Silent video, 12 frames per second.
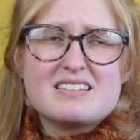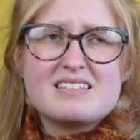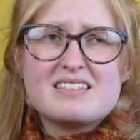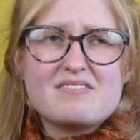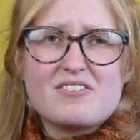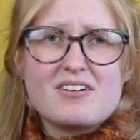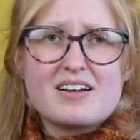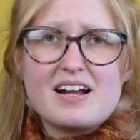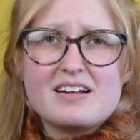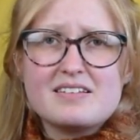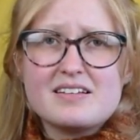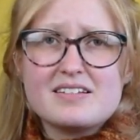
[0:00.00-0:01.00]
they've got
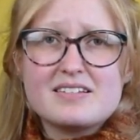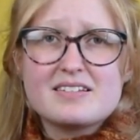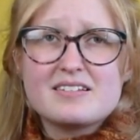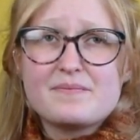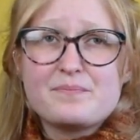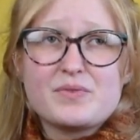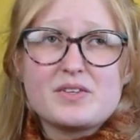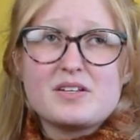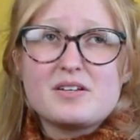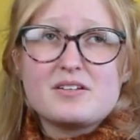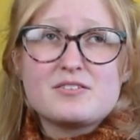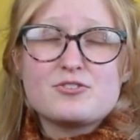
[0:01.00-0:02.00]
kind of
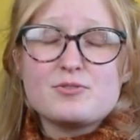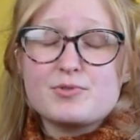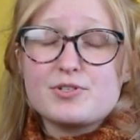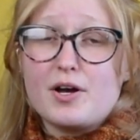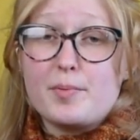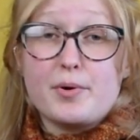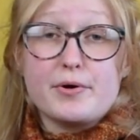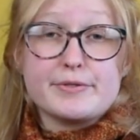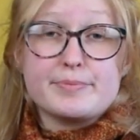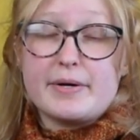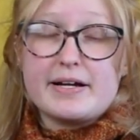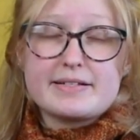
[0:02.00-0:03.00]
some sort of
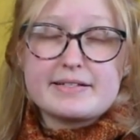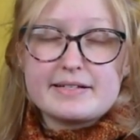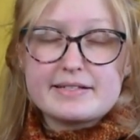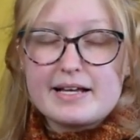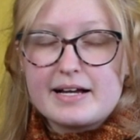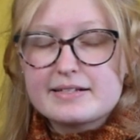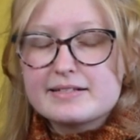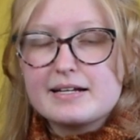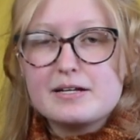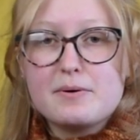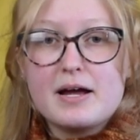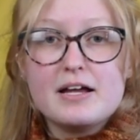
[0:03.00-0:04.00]
post-Brexit tax
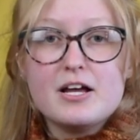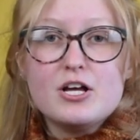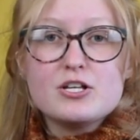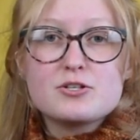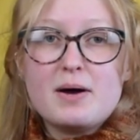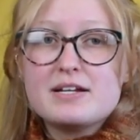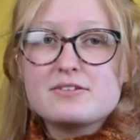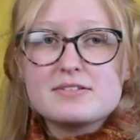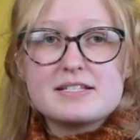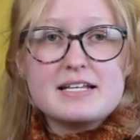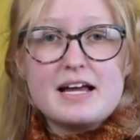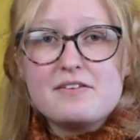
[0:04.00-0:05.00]
anyway, so I don't
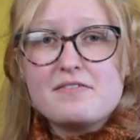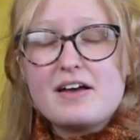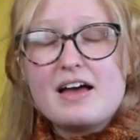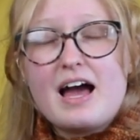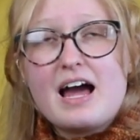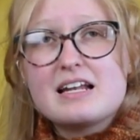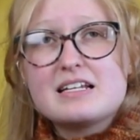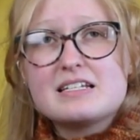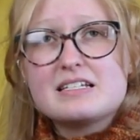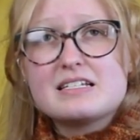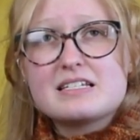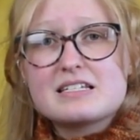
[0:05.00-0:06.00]
see any of it,
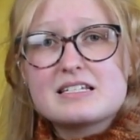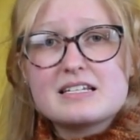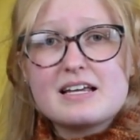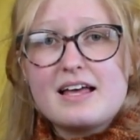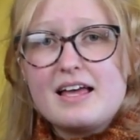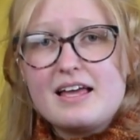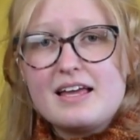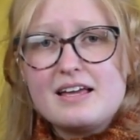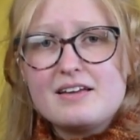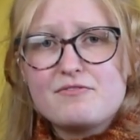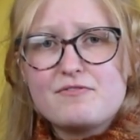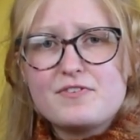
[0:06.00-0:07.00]
and
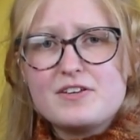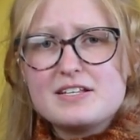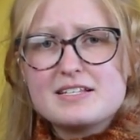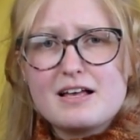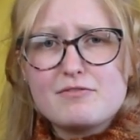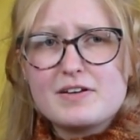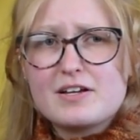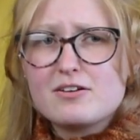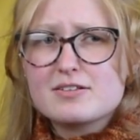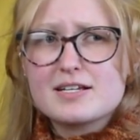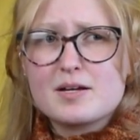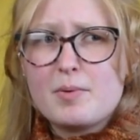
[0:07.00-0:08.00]
for yourself it
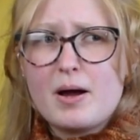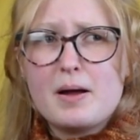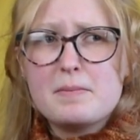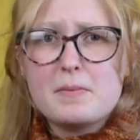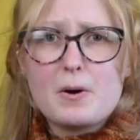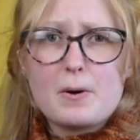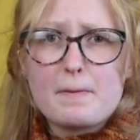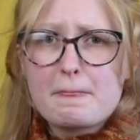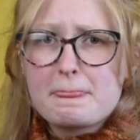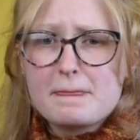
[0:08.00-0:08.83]
costs like £1 more.